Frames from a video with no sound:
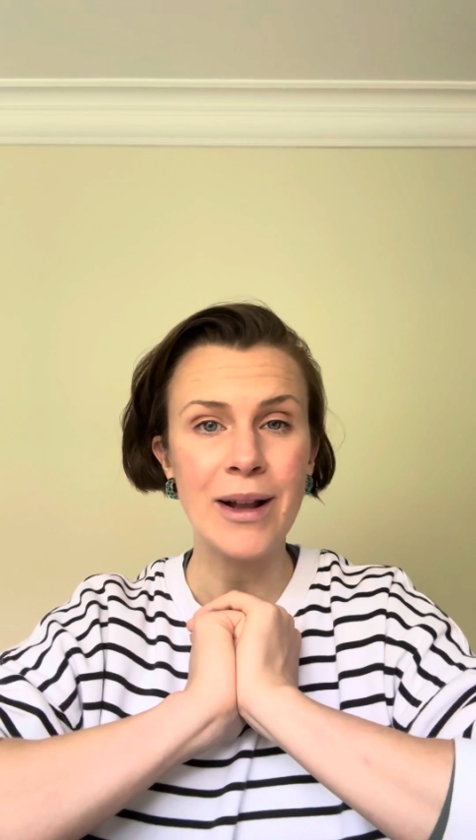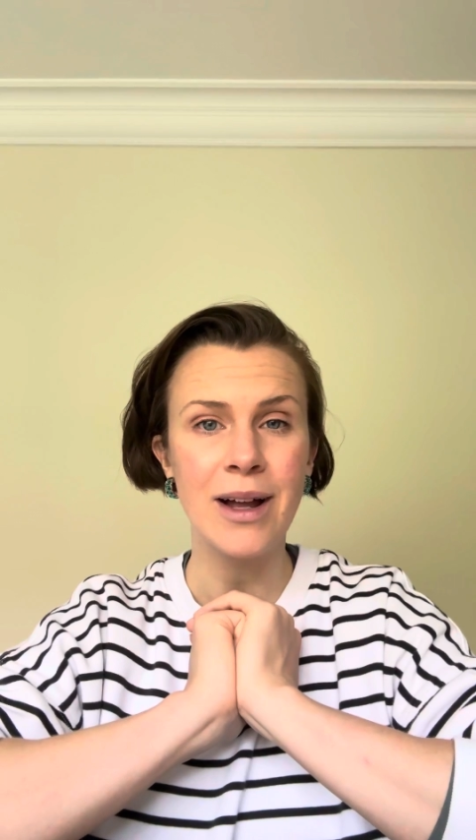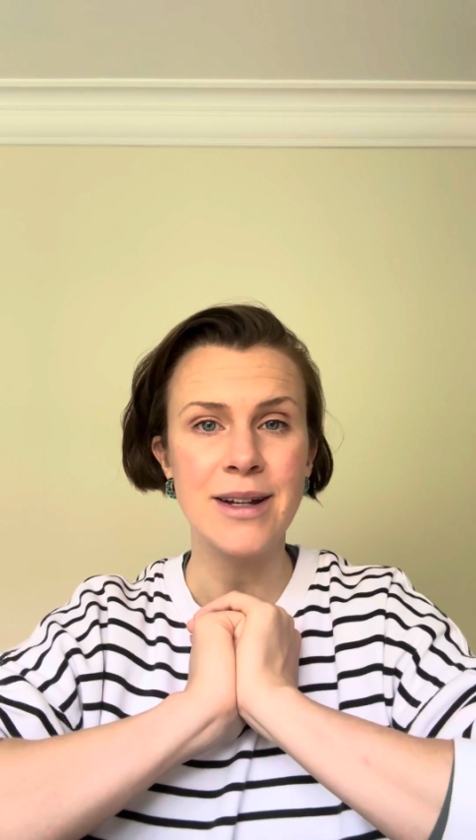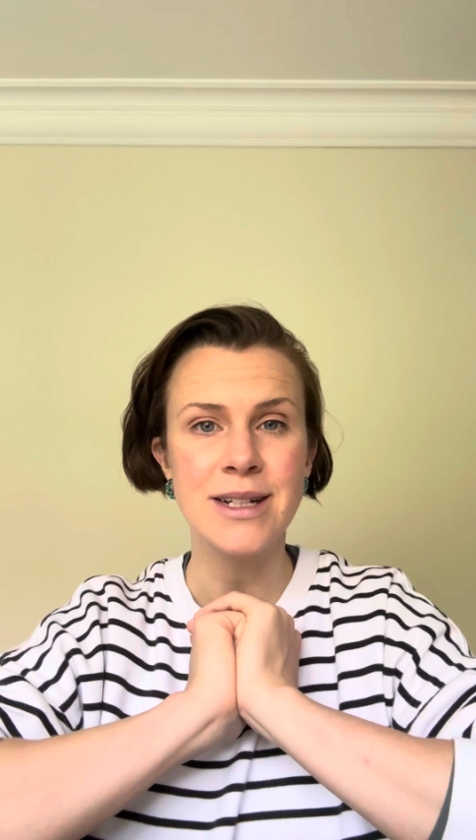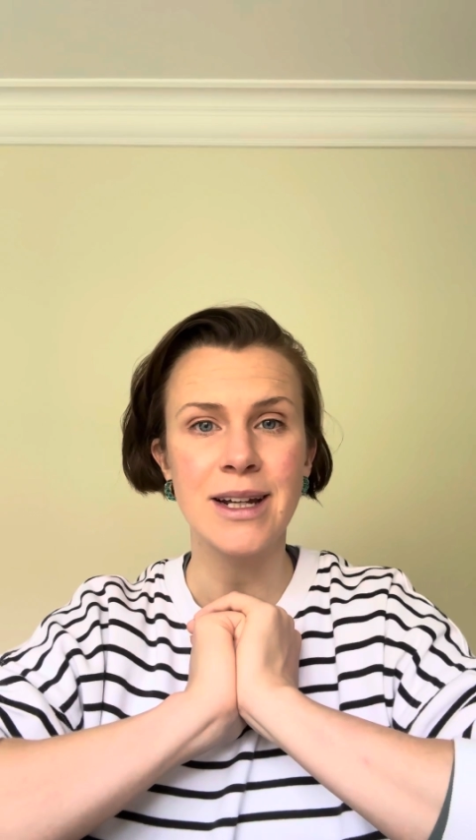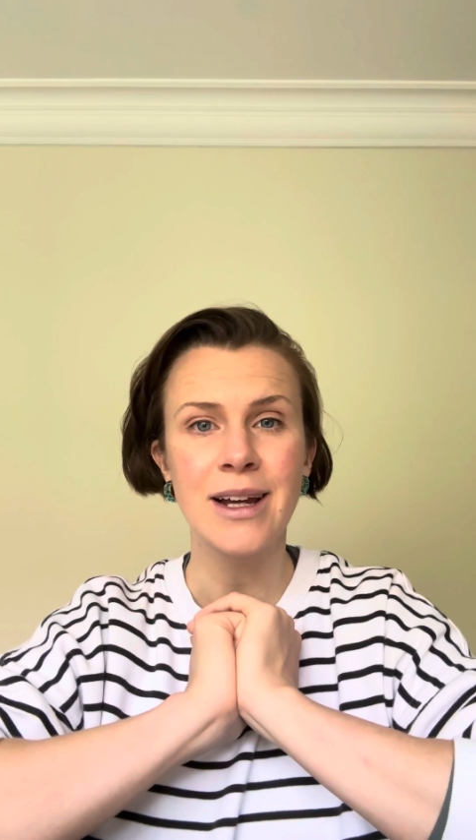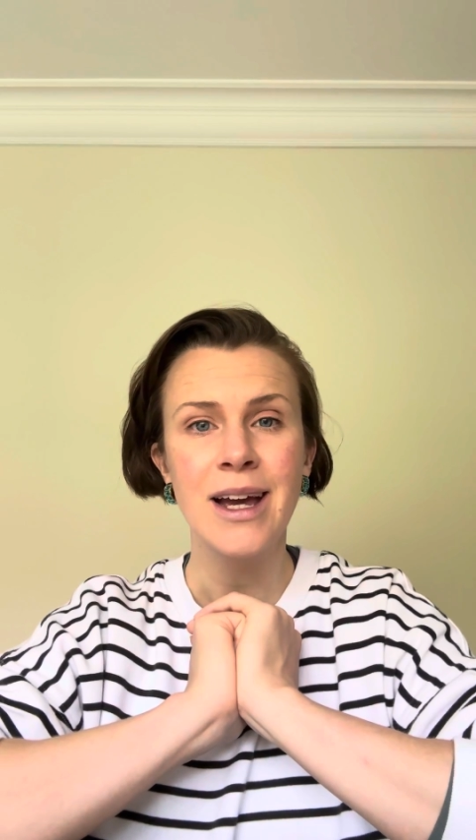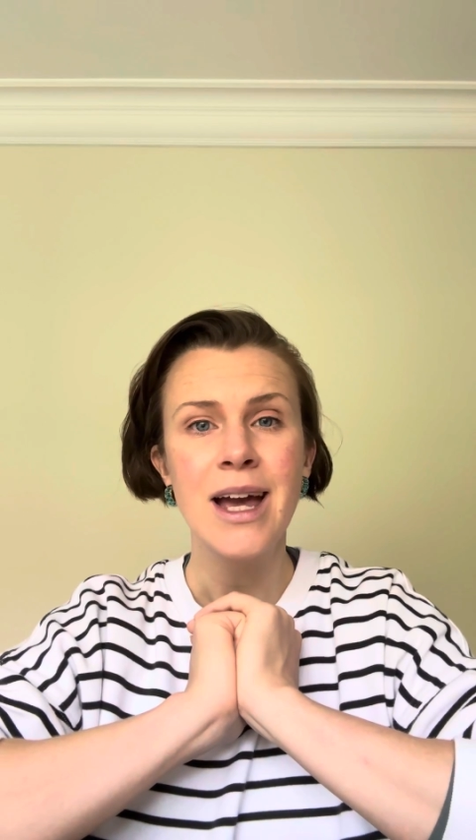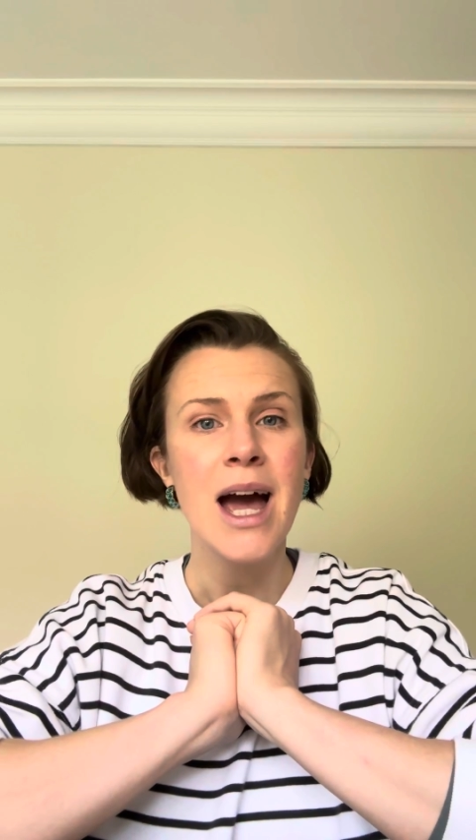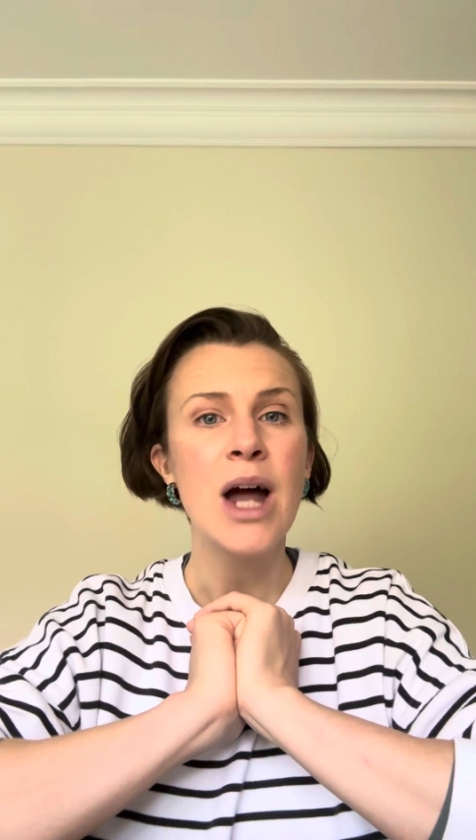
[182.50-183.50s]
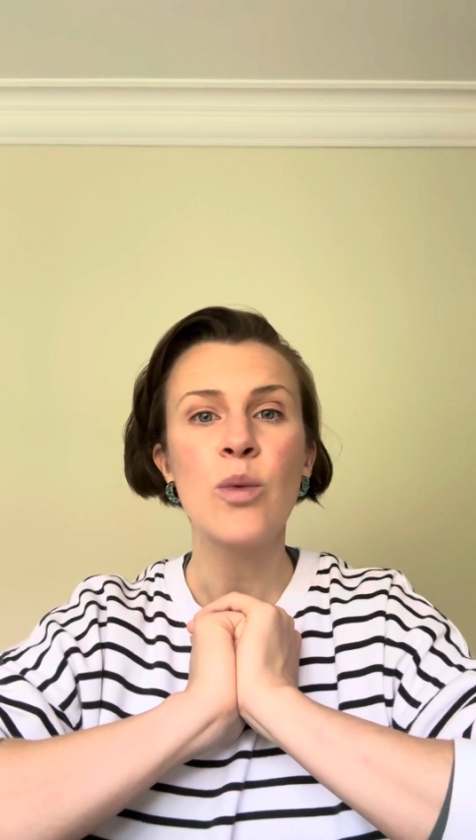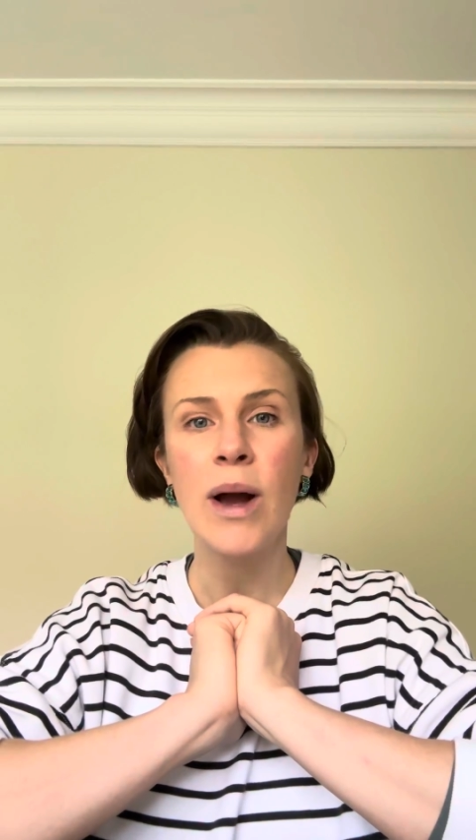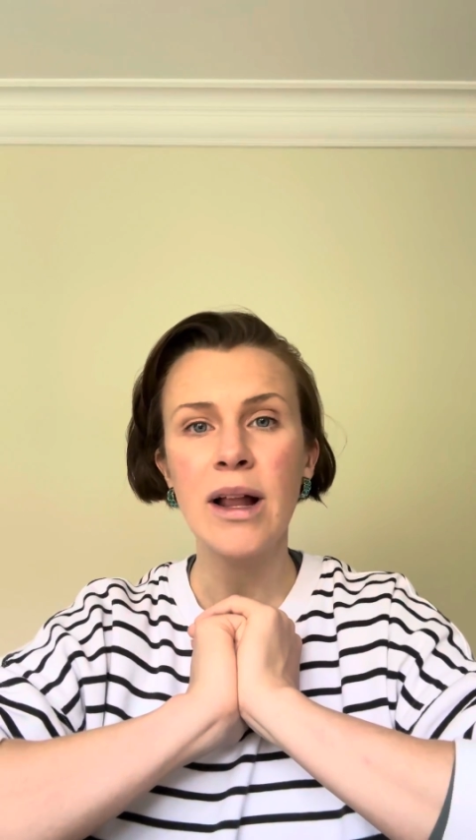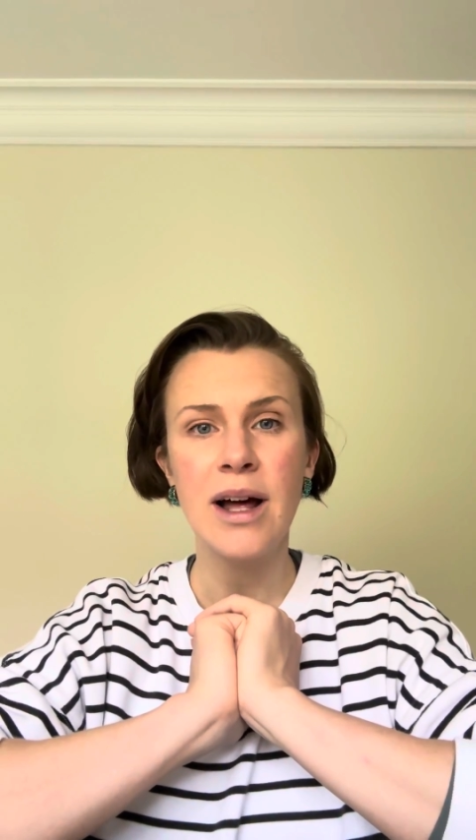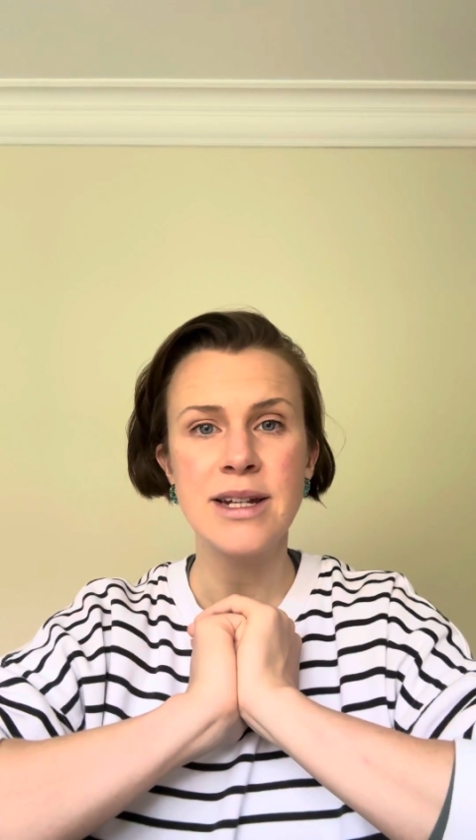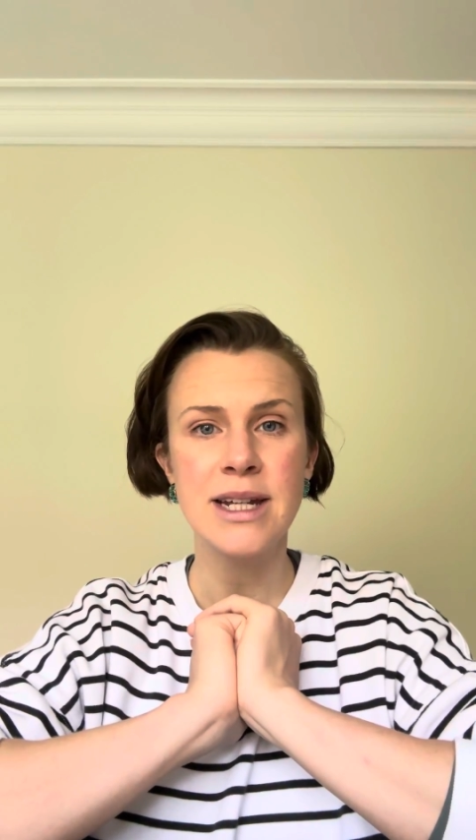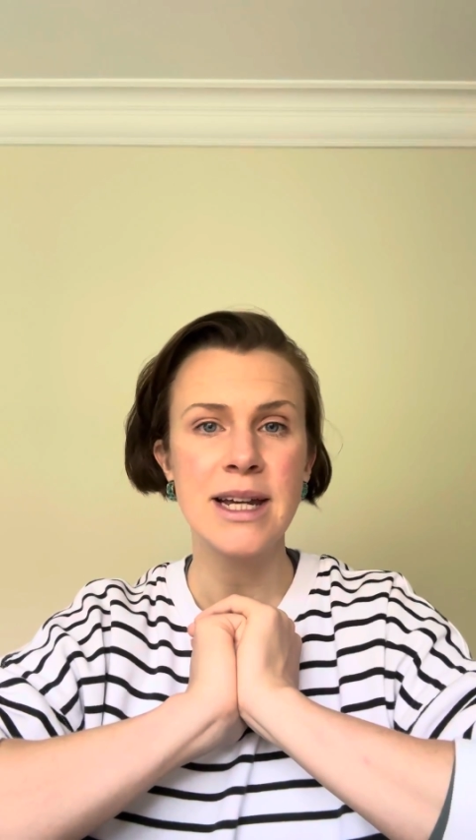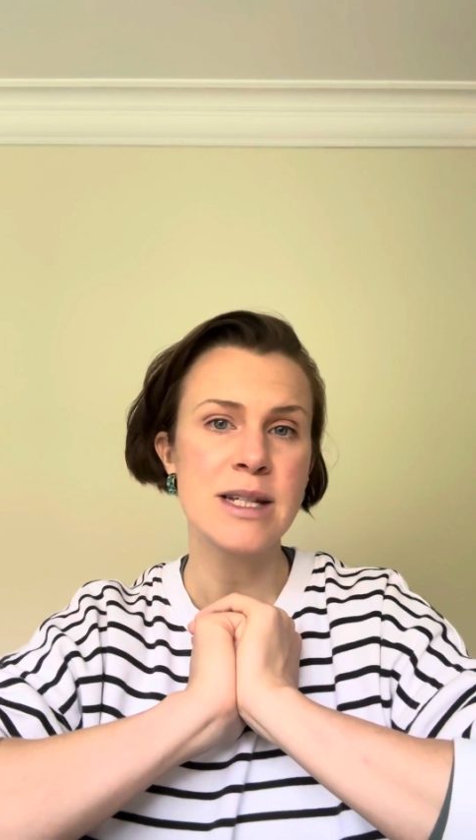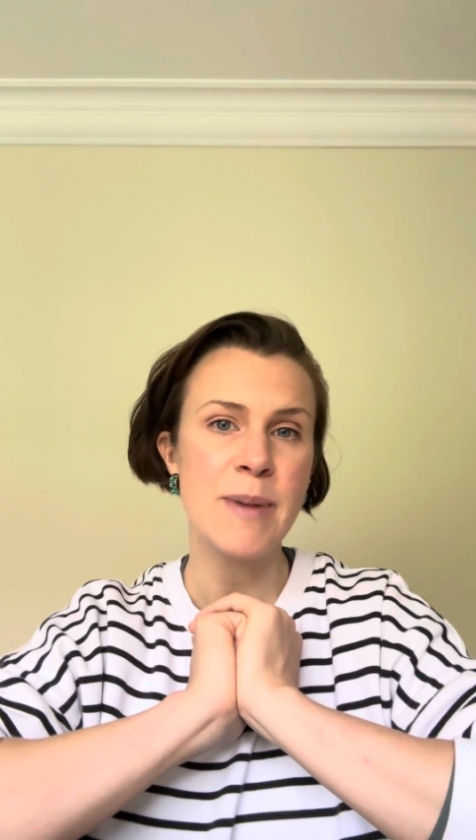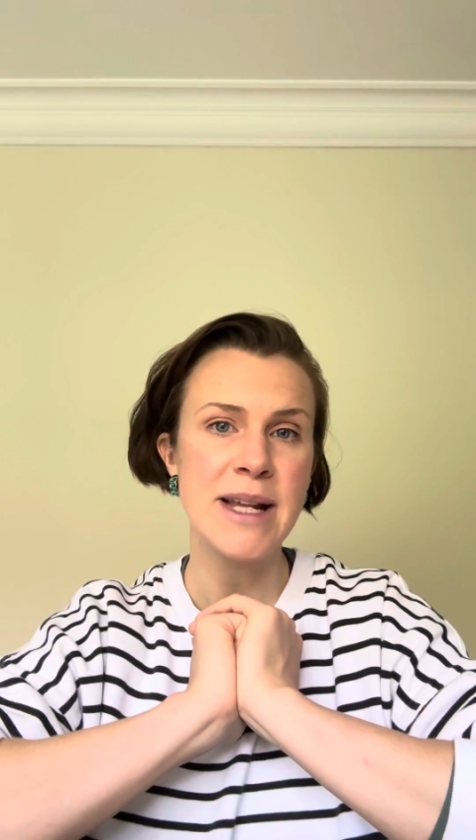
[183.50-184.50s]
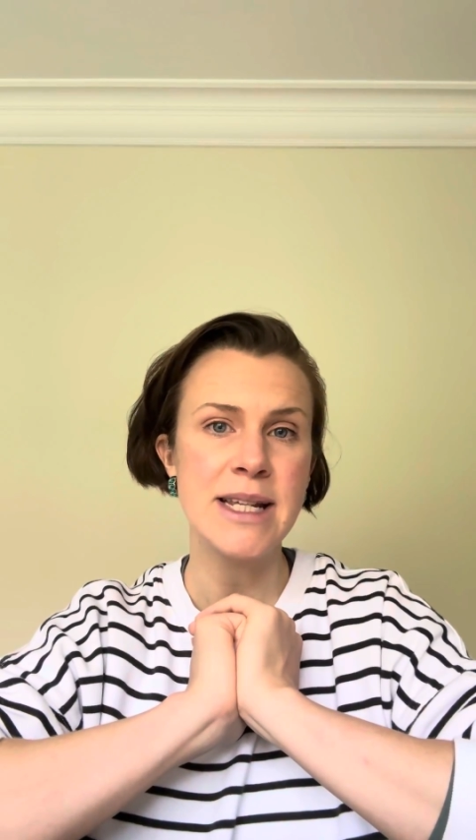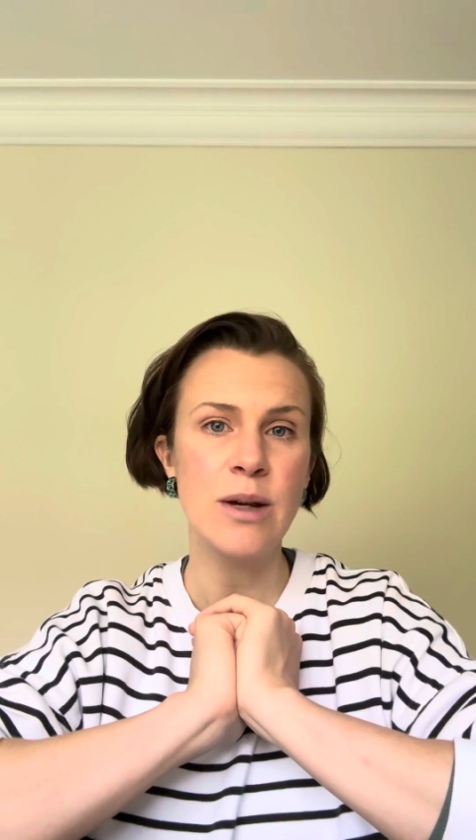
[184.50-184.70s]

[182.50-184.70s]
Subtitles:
hunting. And whale hunting is basically